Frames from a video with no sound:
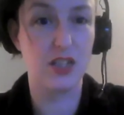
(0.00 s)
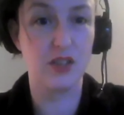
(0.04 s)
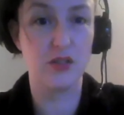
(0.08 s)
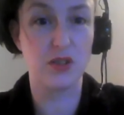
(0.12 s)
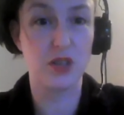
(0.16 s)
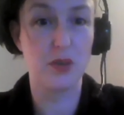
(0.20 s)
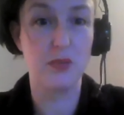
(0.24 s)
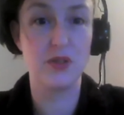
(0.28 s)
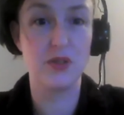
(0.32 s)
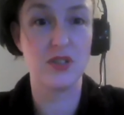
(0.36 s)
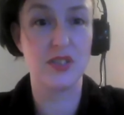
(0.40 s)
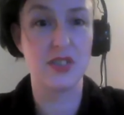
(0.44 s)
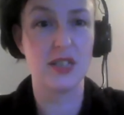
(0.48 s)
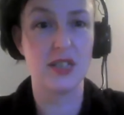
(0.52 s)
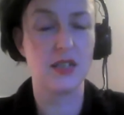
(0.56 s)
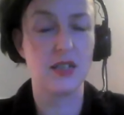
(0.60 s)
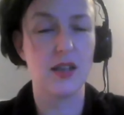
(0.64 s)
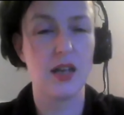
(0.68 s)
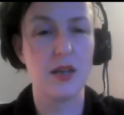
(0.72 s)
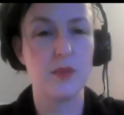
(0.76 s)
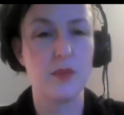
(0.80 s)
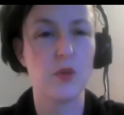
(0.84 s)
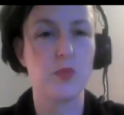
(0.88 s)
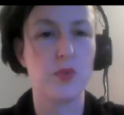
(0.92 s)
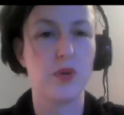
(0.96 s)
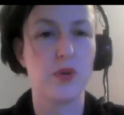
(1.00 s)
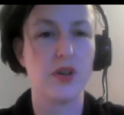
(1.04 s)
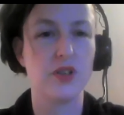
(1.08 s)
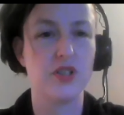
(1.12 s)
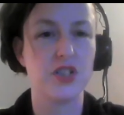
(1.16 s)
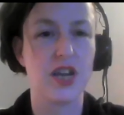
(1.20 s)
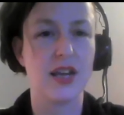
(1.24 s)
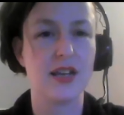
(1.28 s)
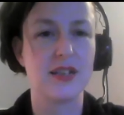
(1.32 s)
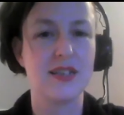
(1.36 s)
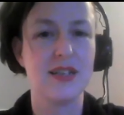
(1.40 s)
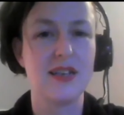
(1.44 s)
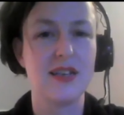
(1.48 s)
community climate
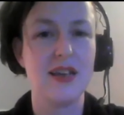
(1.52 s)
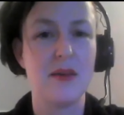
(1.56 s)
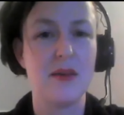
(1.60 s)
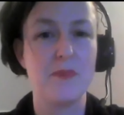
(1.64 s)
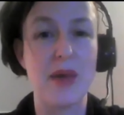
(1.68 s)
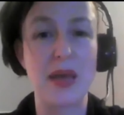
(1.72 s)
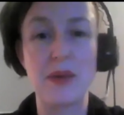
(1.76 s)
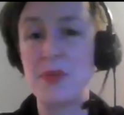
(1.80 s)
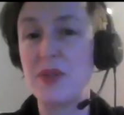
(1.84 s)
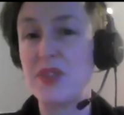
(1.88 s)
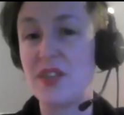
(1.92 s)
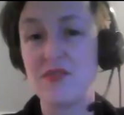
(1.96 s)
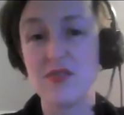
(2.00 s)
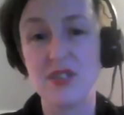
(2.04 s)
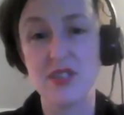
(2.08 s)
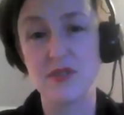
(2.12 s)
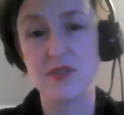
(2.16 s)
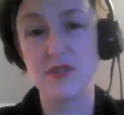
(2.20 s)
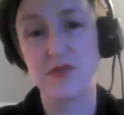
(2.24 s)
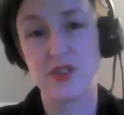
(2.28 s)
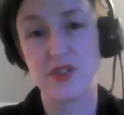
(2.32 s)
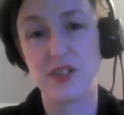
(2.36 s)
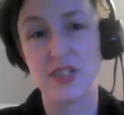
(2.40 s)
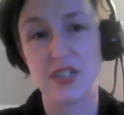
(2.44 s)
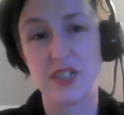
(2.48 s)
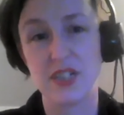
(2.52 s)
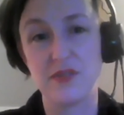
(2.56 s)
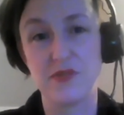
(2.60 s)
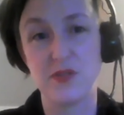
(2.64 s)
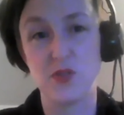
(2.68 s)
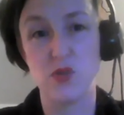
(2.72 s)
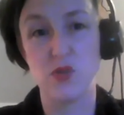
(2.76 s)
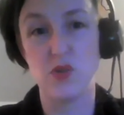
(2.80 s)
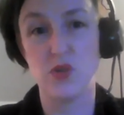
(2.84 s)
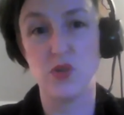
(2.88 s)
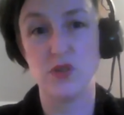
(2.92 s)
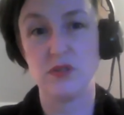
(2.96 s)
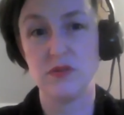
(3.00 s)
project, maybe there isn't funding
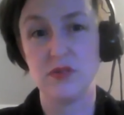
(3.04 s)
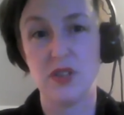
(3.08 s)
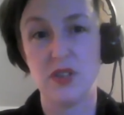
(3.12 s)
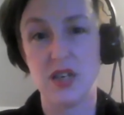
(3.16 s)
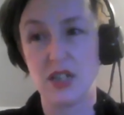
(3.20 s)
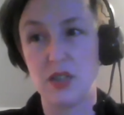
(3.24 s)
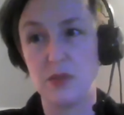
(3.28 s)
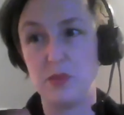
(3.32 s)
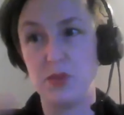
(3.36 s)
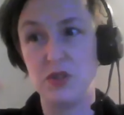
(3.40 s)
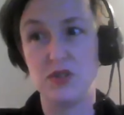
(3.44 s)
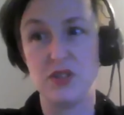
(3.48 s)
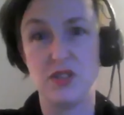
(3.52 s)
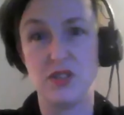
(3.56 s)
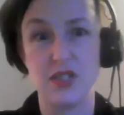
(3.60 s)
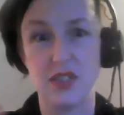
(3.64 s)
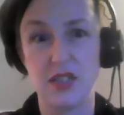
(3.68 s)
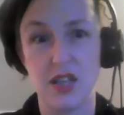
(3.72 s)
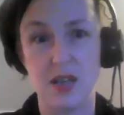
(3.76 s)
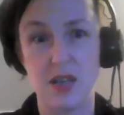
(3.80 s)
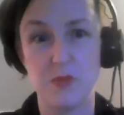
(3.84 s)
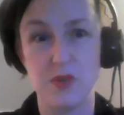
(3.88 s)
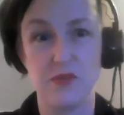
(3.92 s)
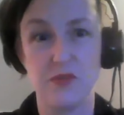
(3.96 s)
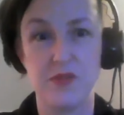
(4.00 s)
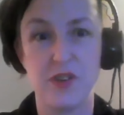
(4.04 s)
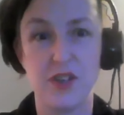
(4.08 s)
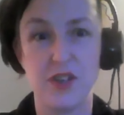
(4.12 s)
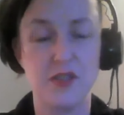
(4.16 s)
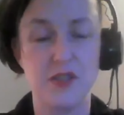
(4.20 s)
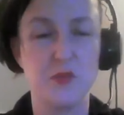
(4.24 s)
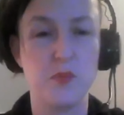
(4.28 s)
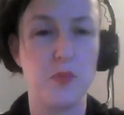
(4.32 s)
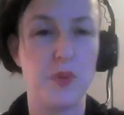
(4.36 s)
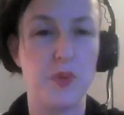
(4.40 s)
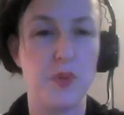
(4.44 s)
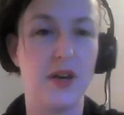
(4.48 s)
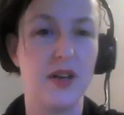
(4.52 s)
for a community climate
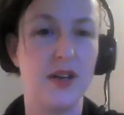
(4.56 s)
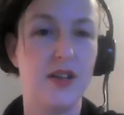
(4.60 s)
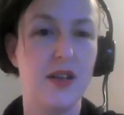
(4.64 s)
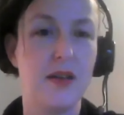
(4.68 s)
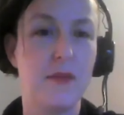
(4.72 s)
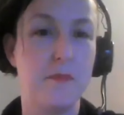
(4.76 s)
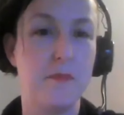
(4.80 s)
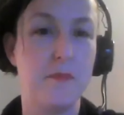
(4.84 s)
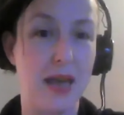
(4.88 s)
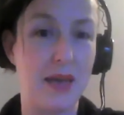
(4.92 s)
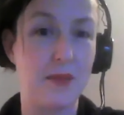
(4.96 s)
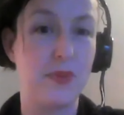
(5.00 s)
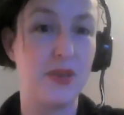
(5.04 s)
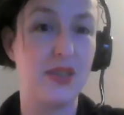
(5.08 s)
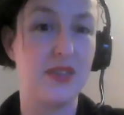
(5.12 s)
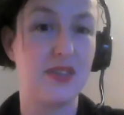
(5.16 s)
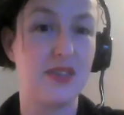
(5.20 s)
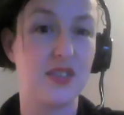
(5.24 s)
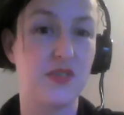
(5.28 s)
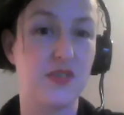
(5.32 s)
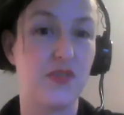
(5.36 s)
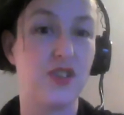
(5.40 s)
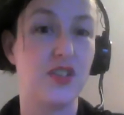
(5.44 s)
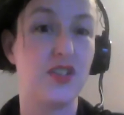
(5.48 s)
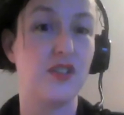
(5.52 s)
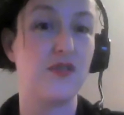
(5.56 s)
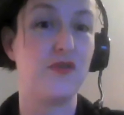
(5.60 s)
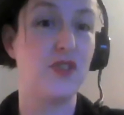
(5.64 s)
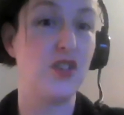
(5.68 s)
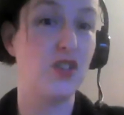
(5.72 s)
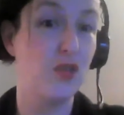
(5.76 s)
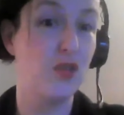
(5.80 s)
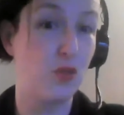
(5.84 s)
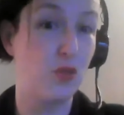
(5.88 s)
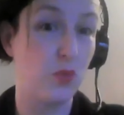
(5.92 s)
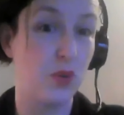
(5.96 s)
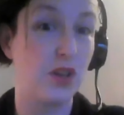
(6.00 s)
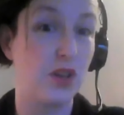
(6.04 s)
fund, but maybe there's funding for
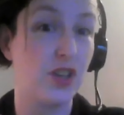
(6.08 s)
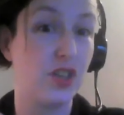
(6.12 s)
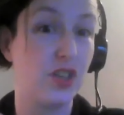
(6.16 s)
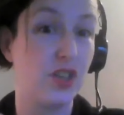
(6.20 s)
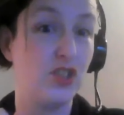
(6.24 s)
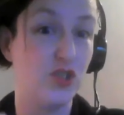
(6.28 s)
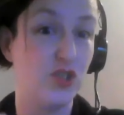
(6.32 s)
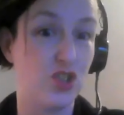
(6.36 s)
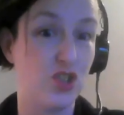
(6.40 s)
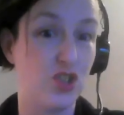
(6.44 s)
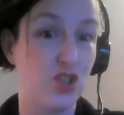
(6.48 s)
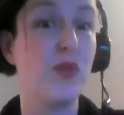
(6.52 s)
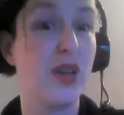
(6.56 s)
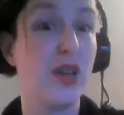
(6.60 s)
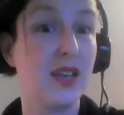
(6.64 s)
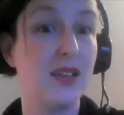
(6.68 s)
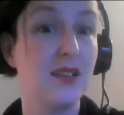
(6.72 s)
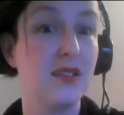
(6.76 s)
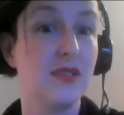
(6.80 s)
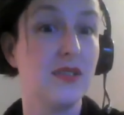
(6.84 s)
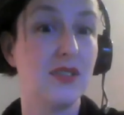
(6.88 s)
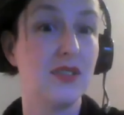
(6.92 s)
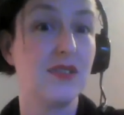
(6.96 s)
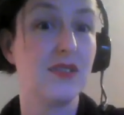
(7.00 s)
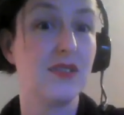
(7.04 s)
youth work, and you're doing,